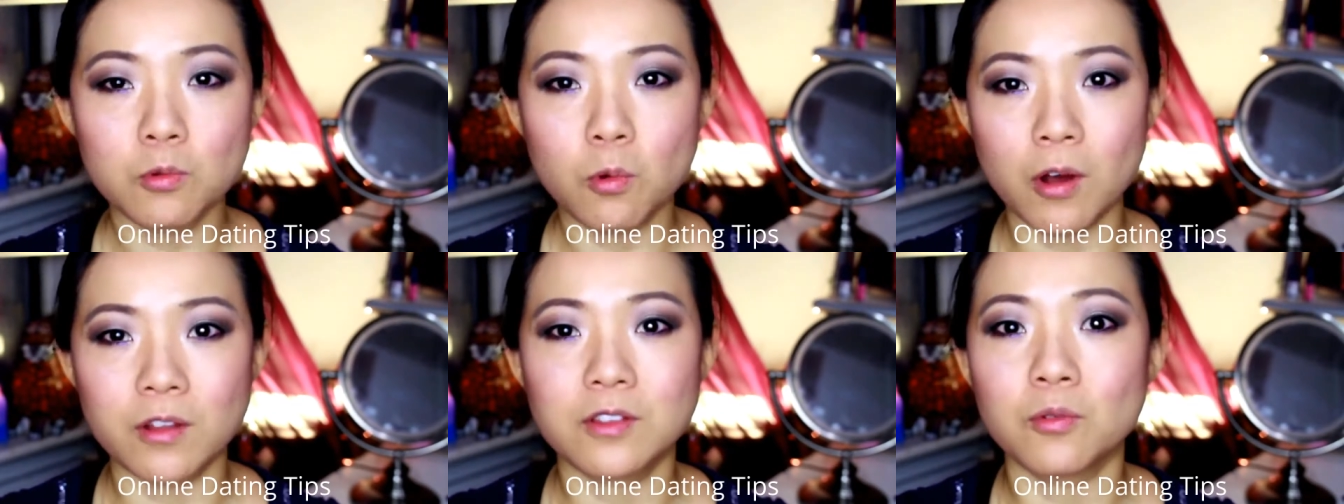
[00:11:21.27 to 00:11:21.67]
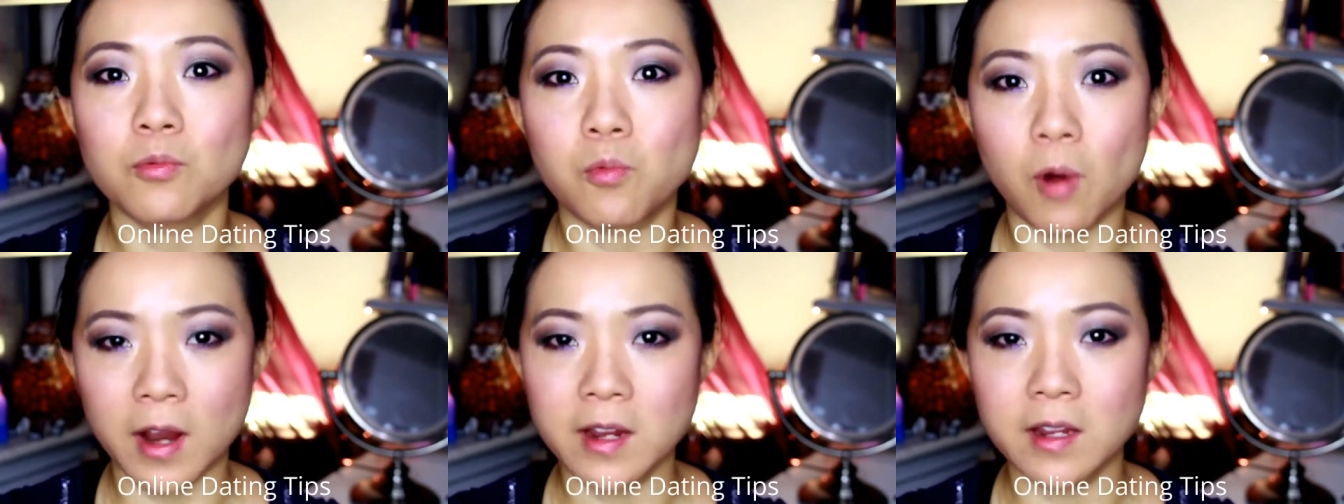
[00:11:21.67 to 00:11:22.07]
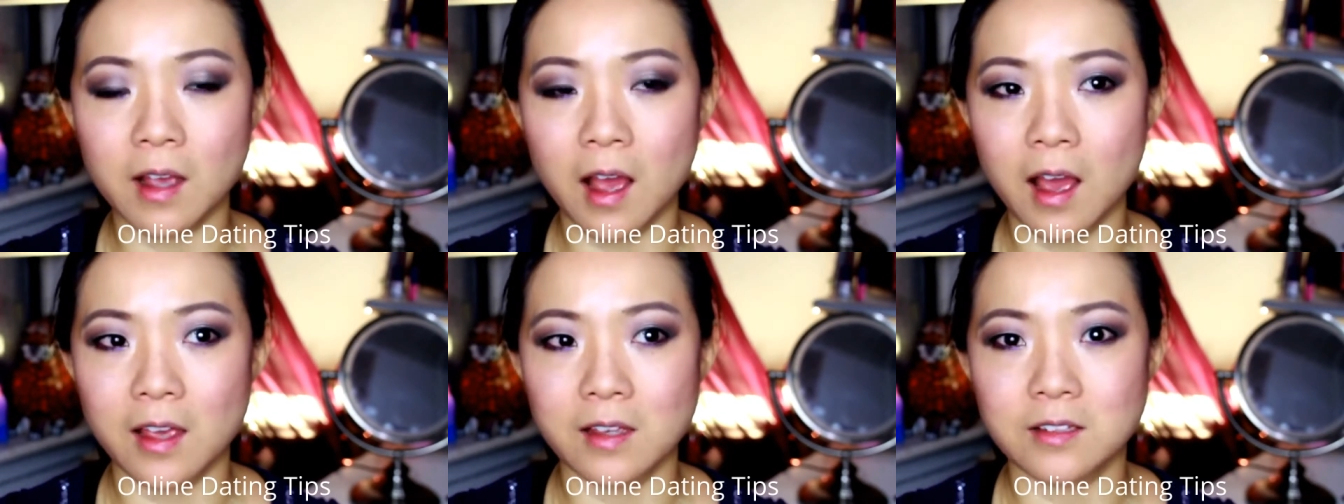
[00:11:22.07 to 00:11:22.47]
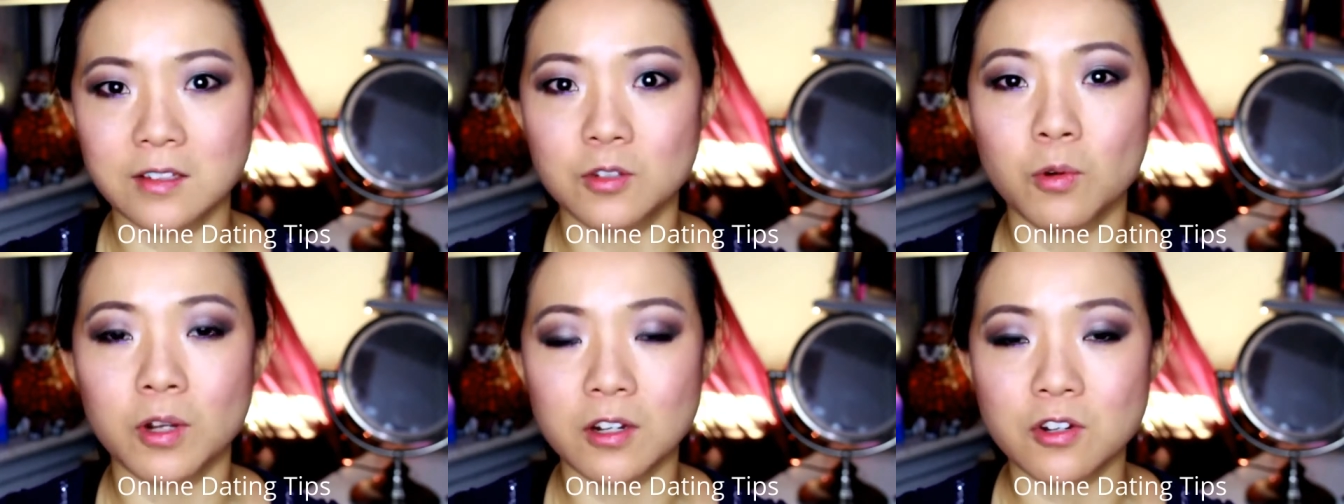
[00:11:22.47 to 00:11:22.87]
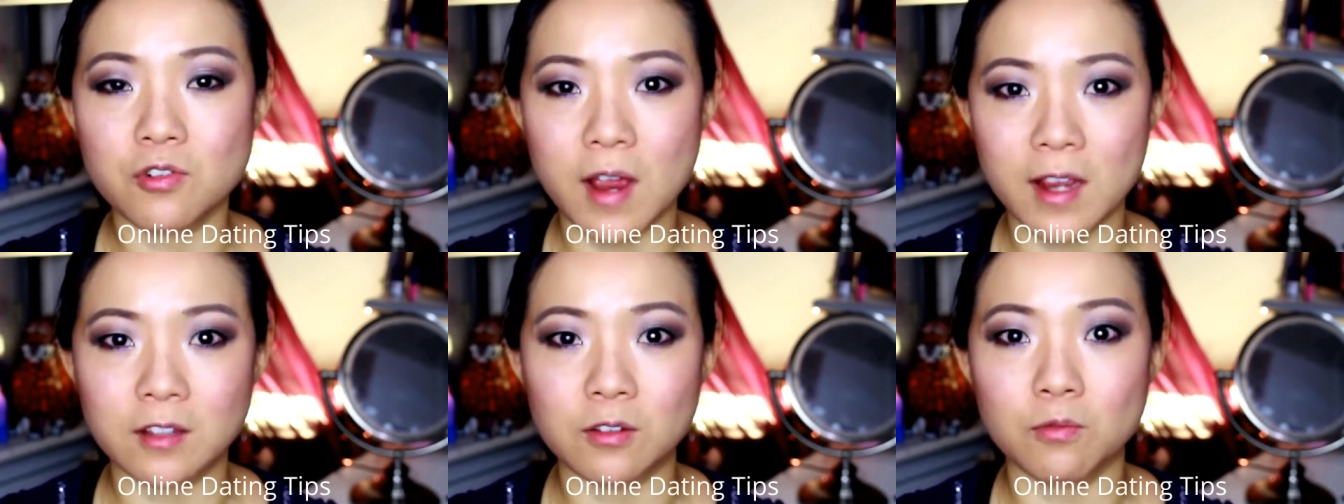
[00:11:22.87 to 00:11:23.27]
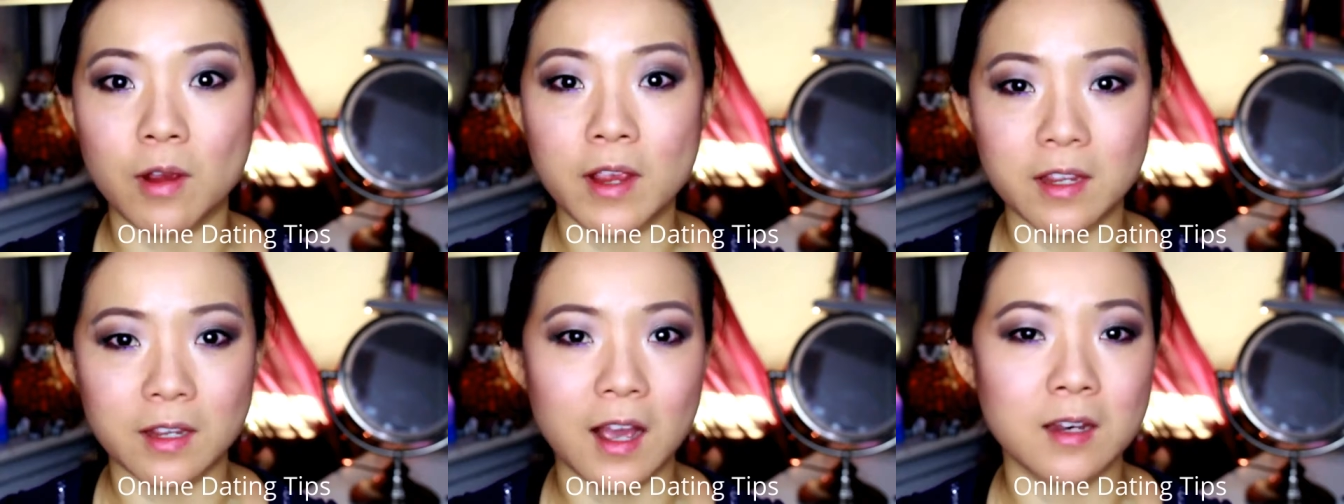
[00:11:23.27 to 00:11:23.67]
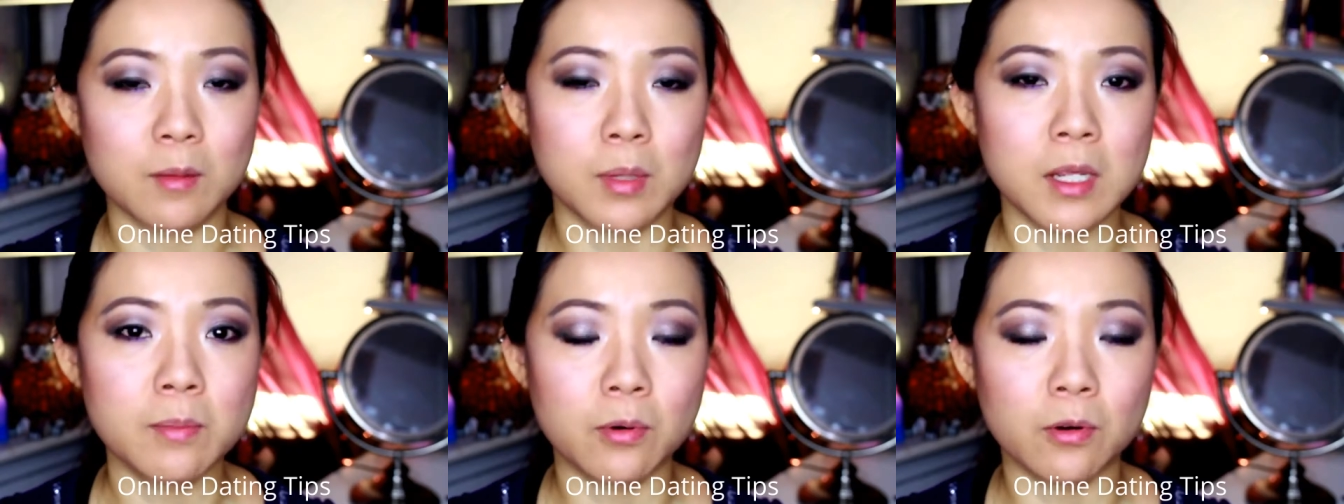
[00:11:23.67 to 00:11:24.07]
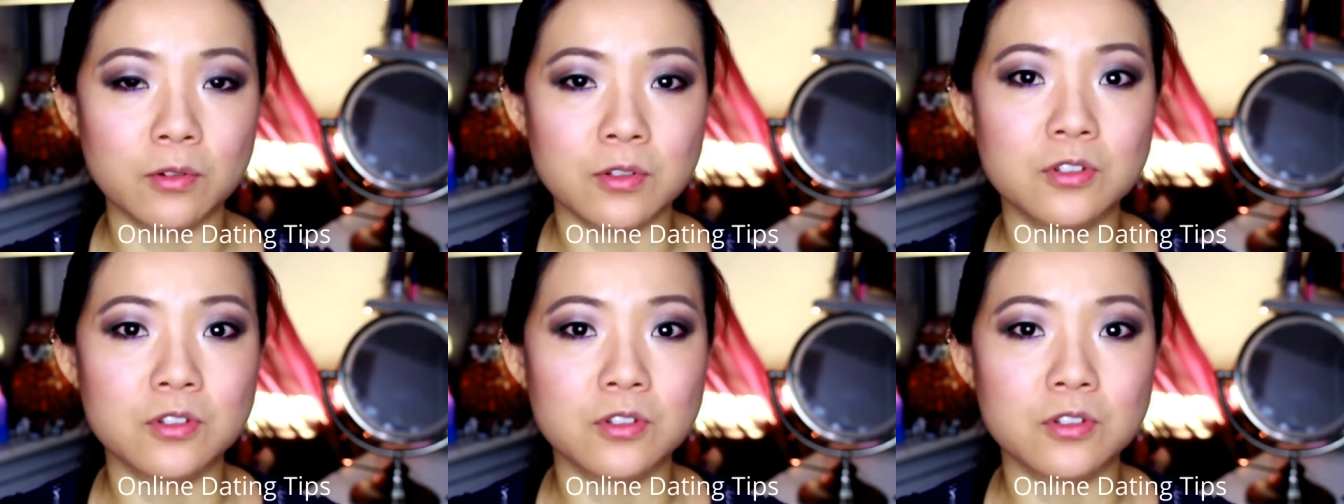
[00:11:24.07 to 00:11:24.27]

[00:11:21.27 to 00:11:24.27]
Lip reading: You want the right guys. You want to attract the right kind of people.